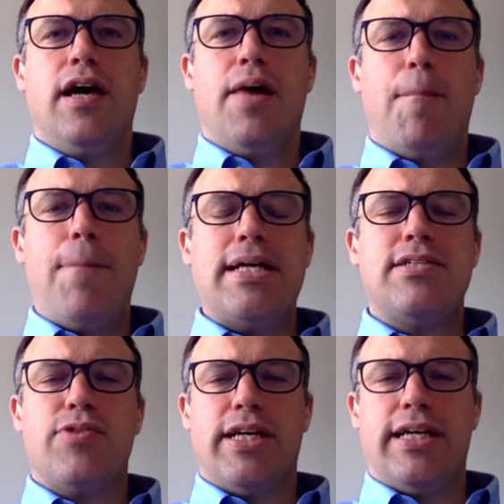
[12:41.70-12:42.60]
a
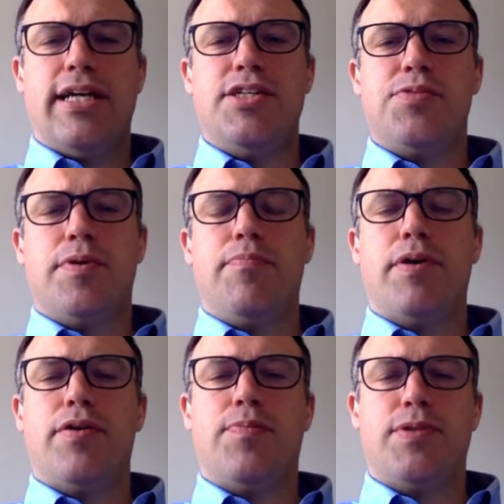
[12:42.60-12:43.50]
better engagement,
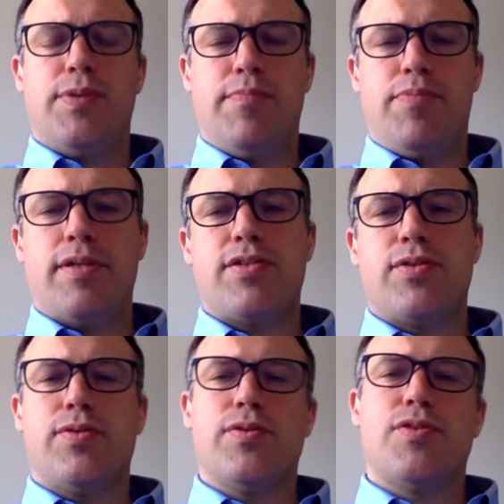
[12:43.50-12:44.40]
both between
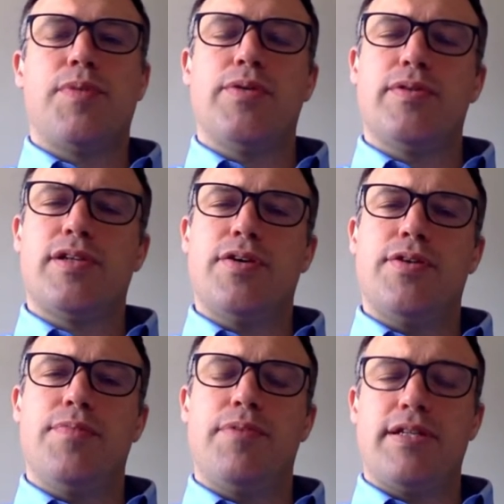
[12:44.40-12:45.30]
Brussels, but also
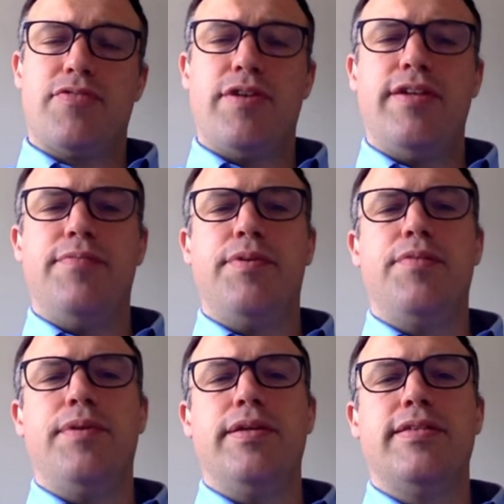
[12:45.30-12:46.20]
the press freedom
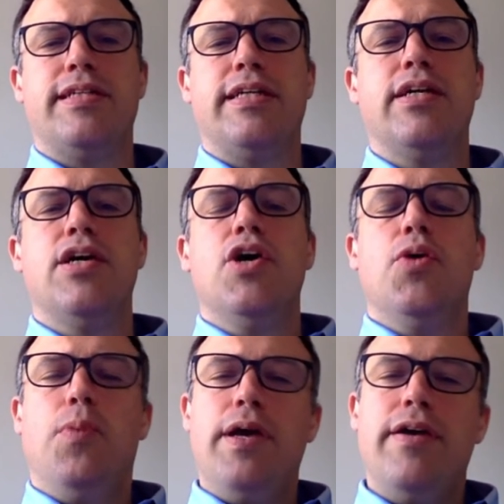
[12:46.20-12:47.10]
community,
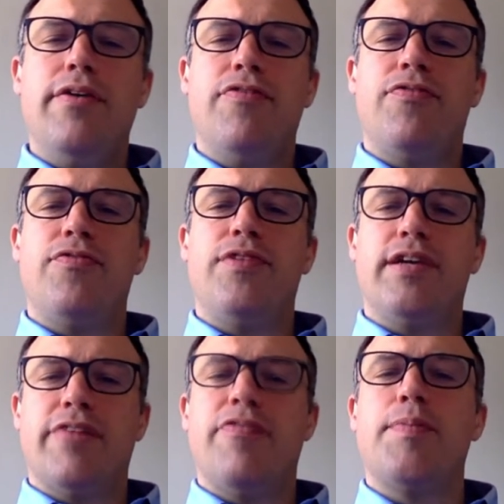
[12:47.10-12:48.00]
with the
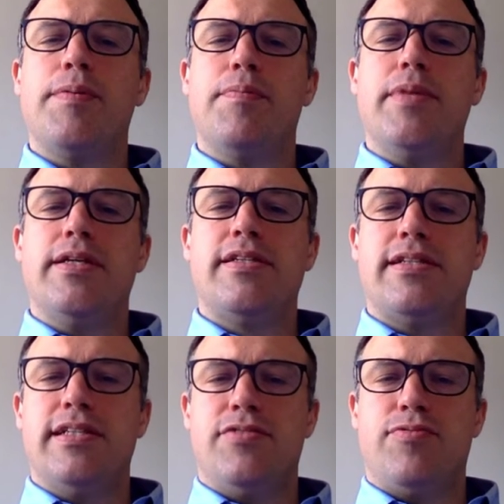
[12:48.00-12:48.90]
government
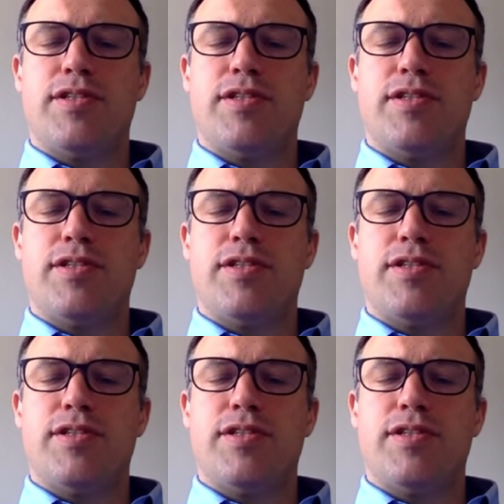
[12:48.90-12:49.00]
ministries